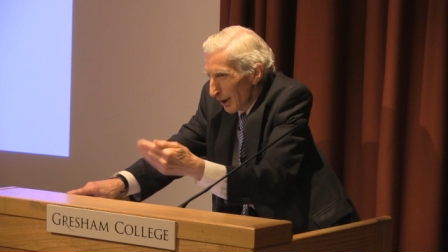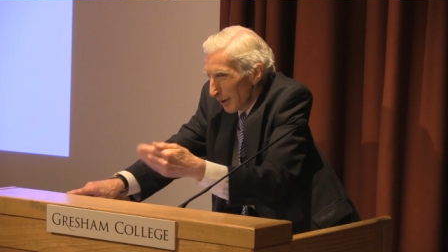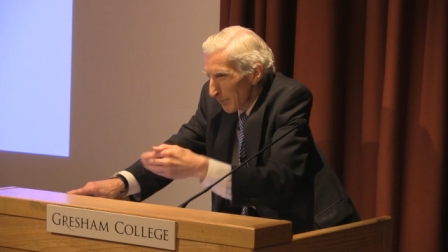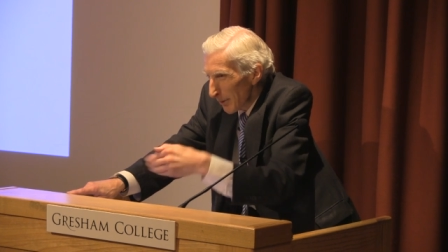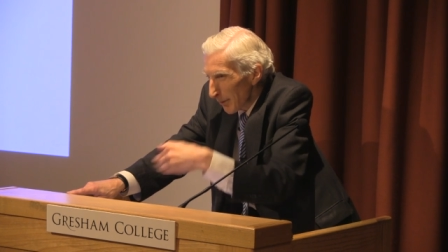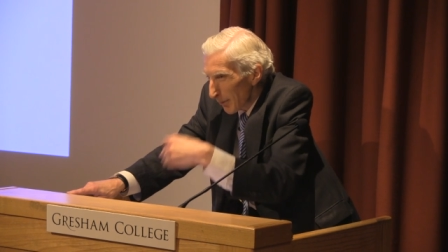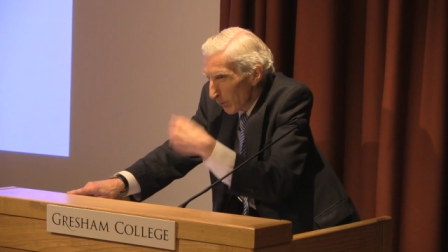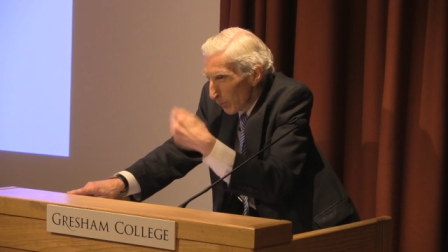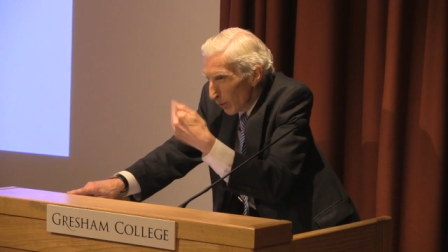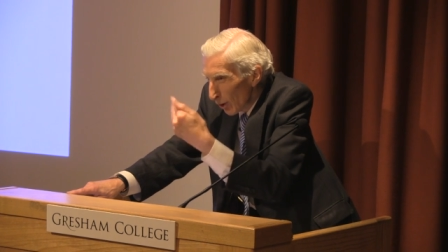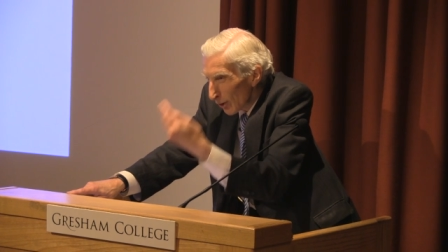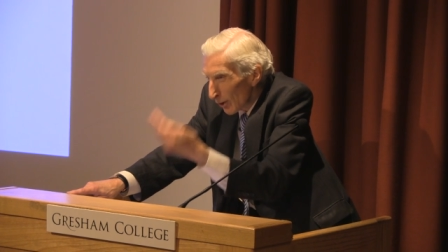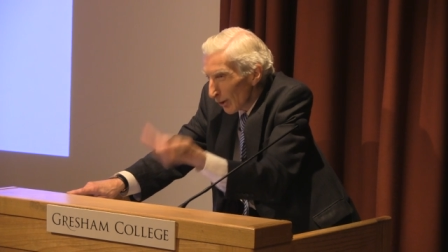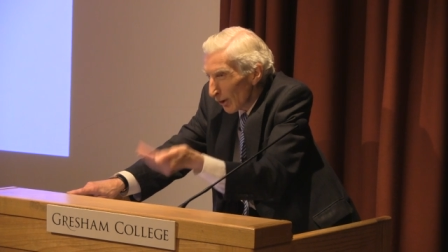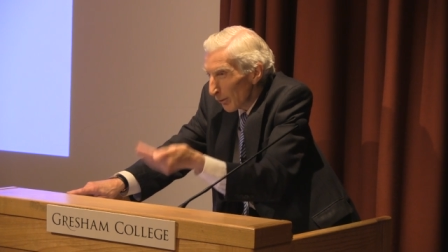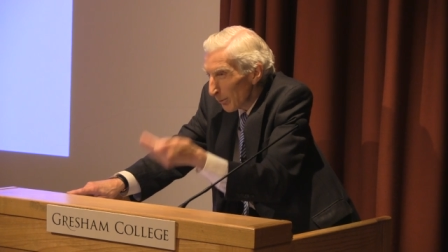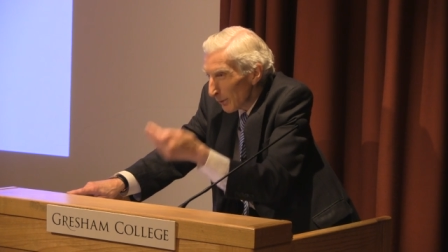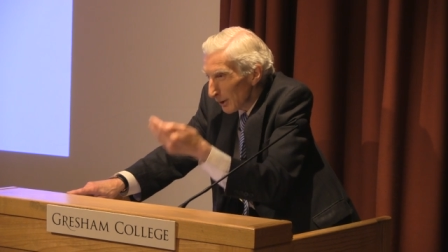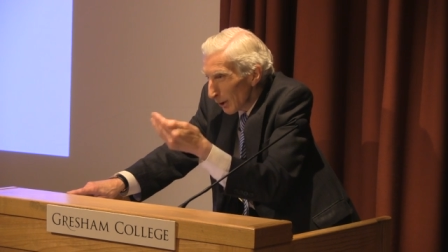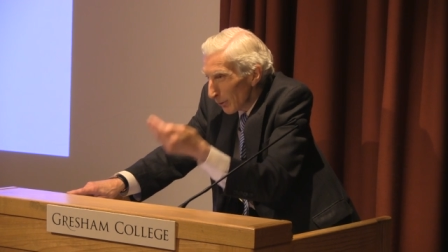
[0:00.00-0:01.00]
people work on
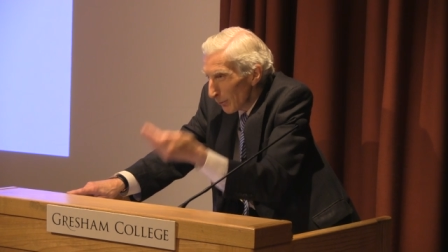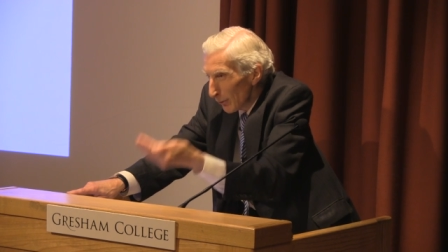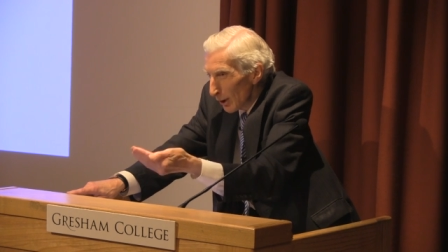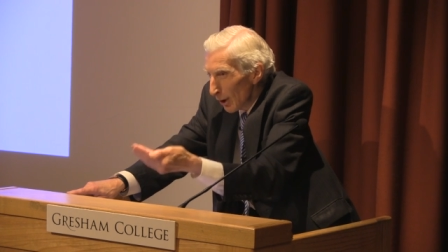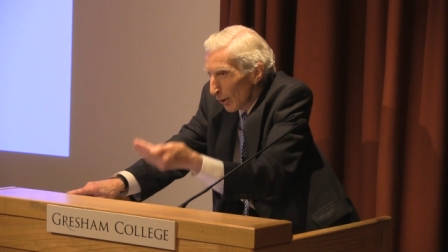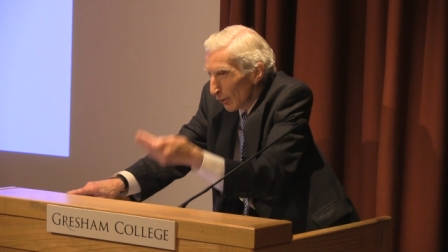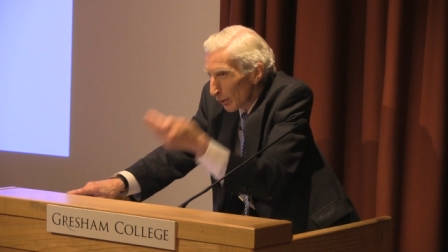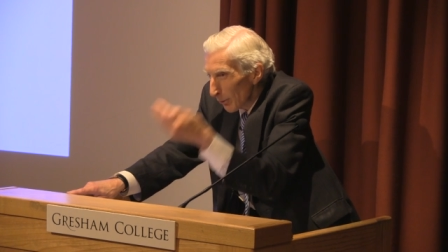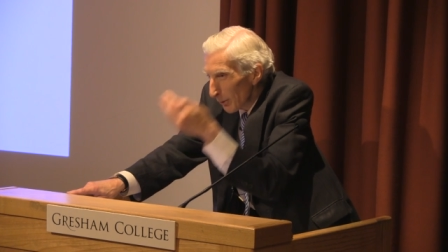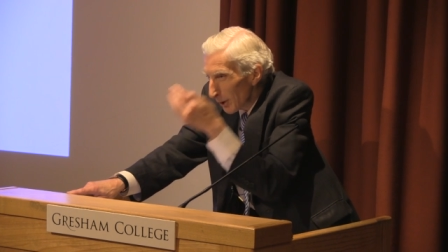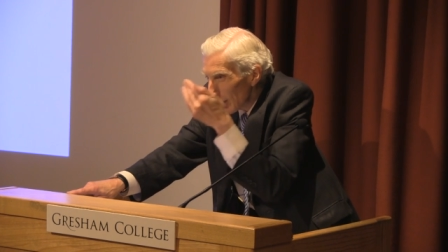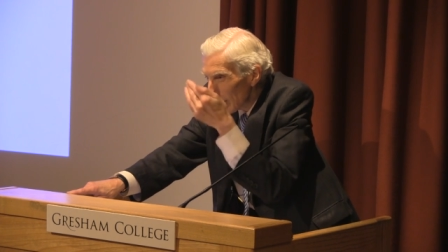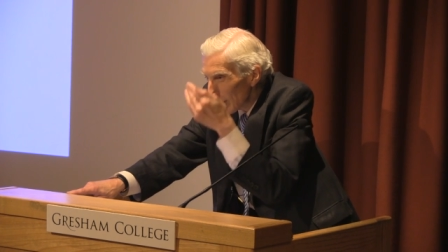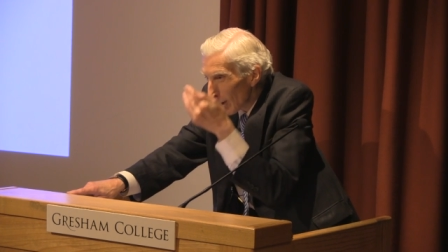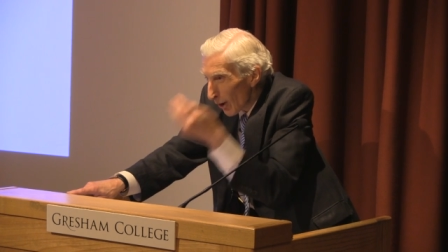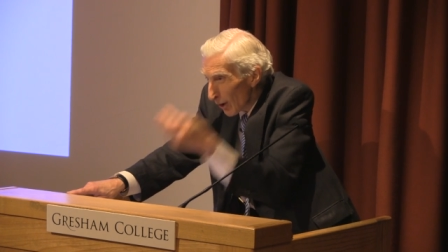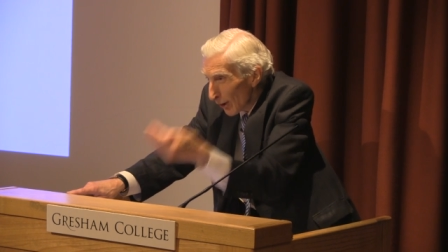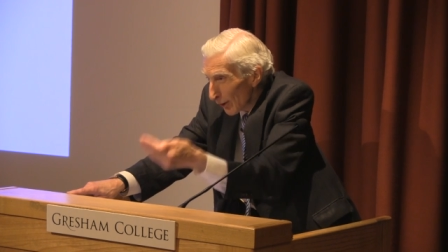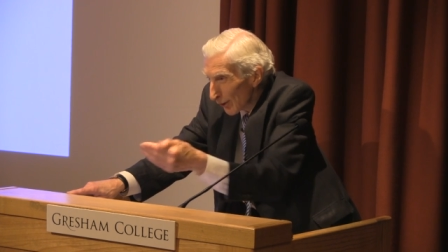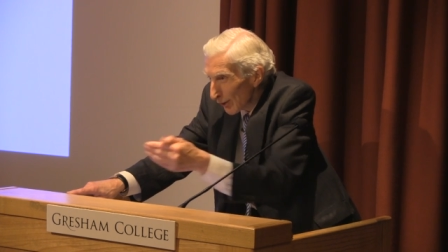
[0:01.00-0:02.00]
this, we don't know, so we
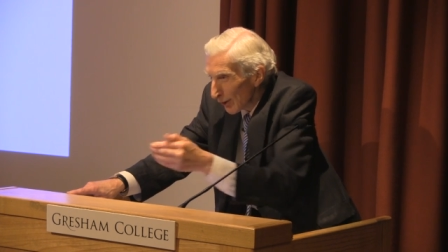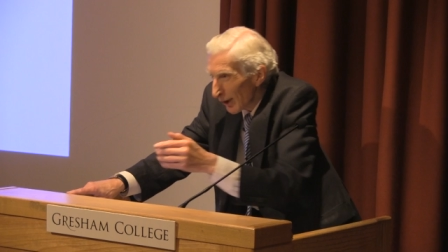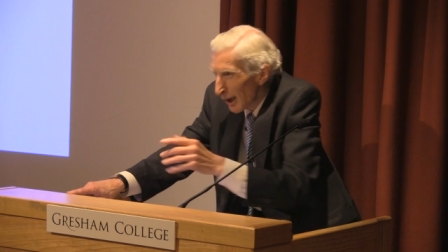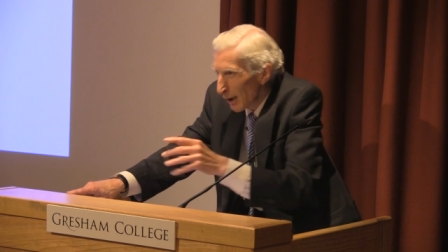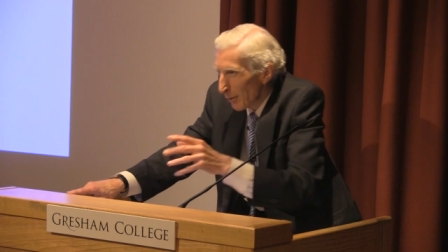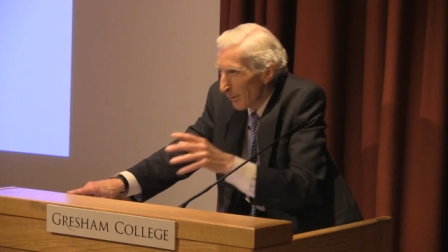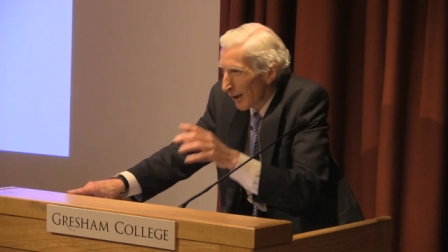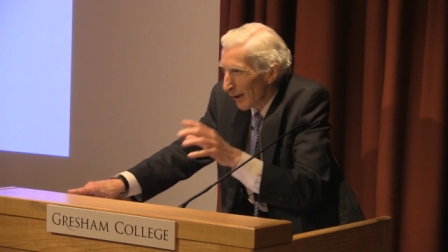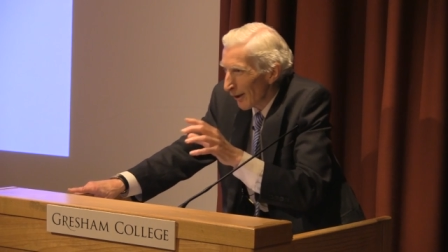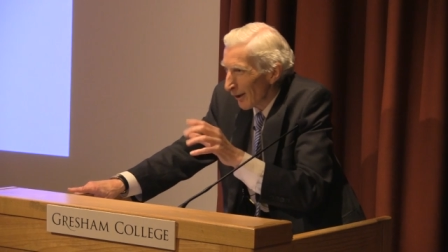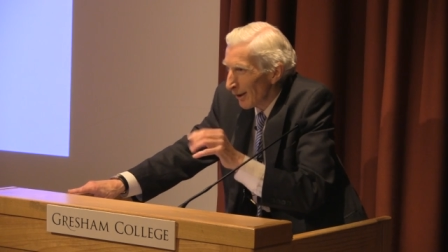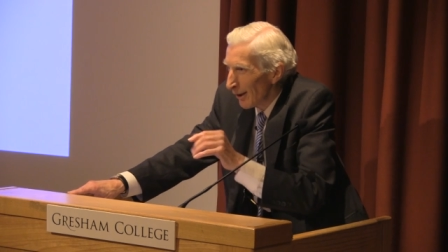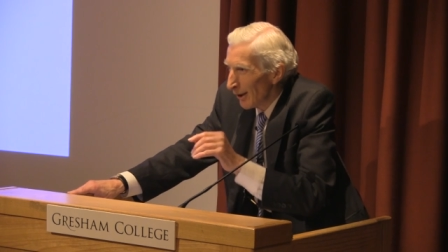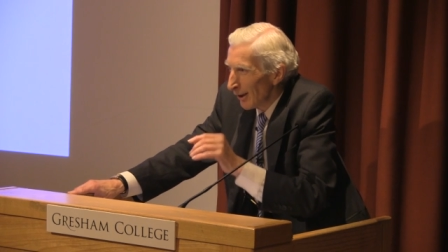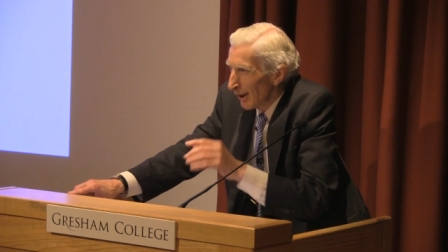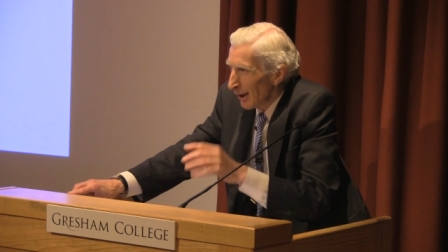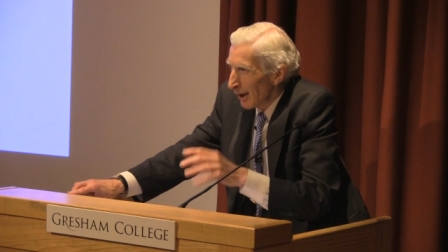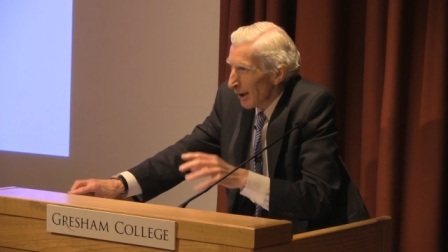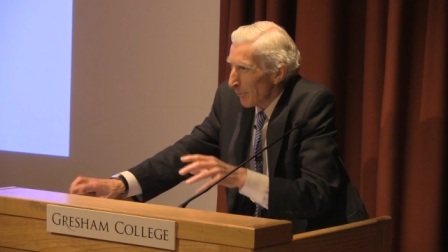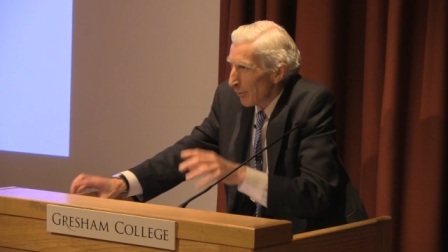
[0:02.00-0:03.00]
can't say whether
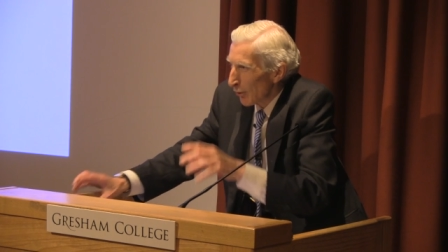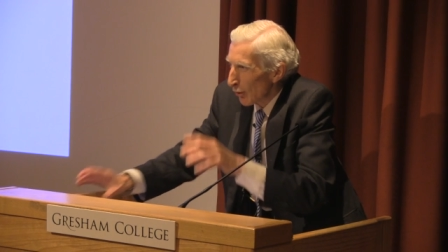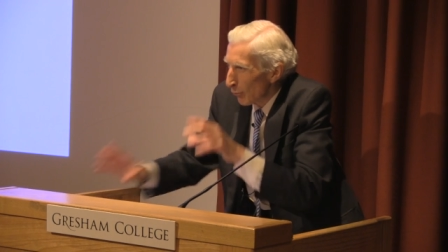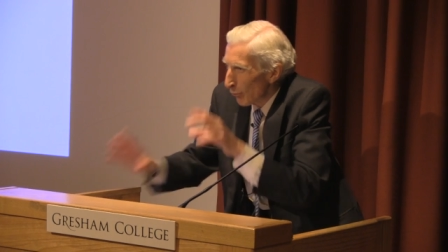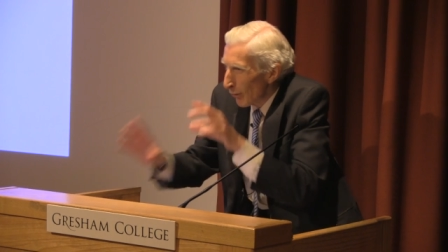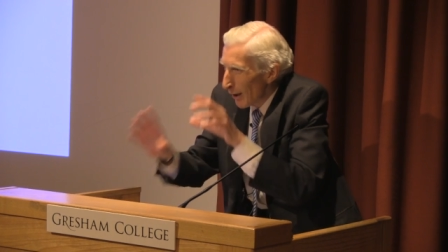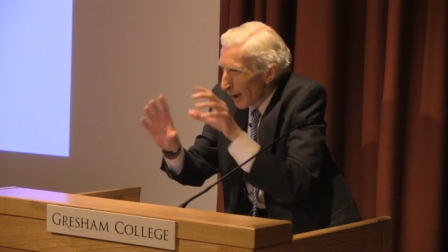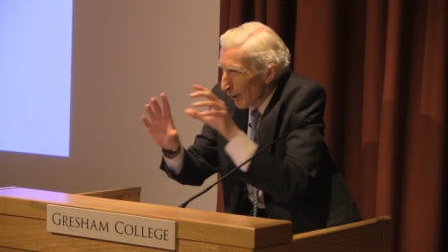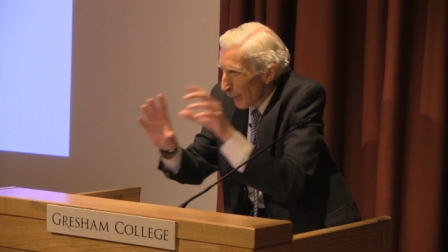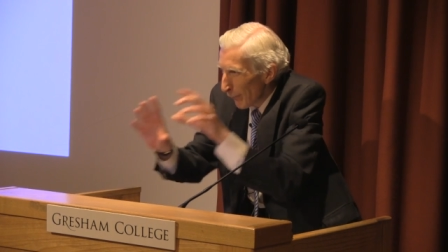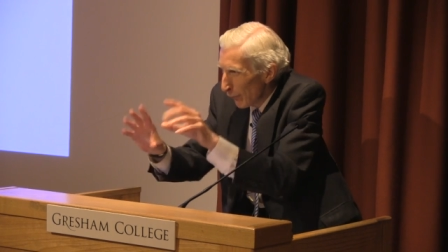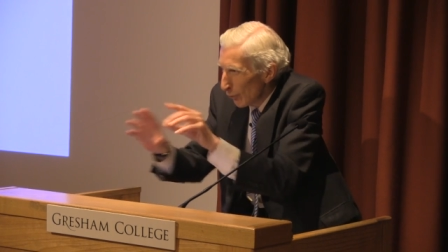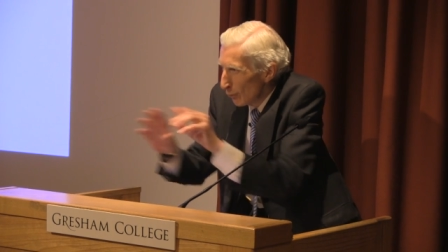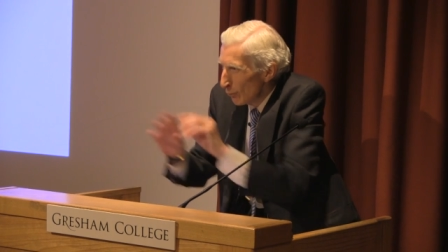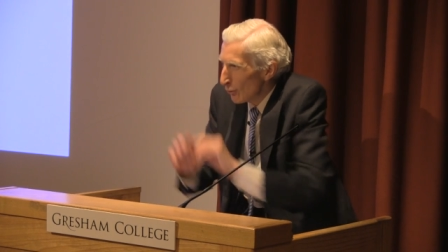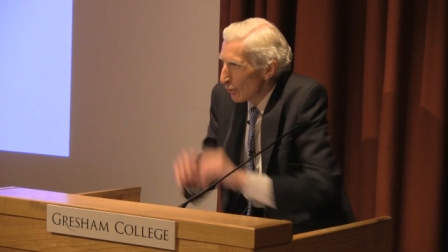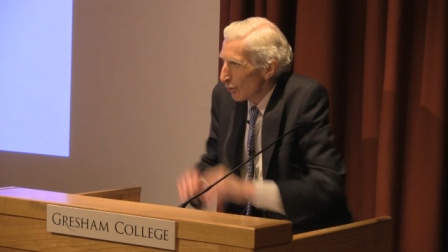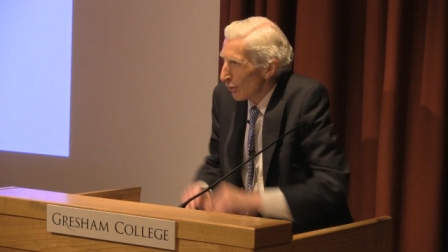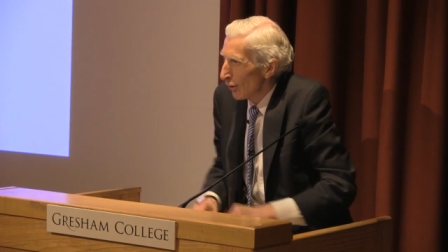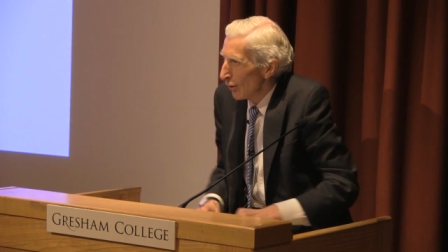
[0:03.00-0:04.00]
it was a rare
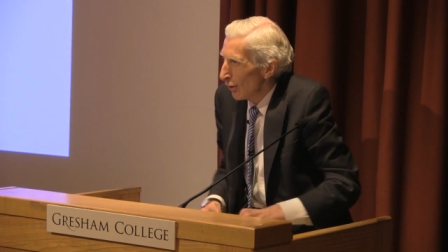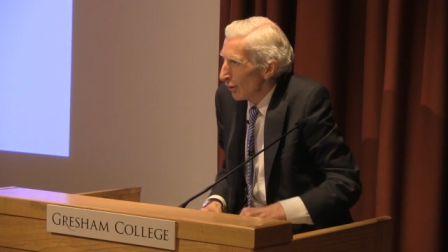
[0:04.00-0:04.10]
fluke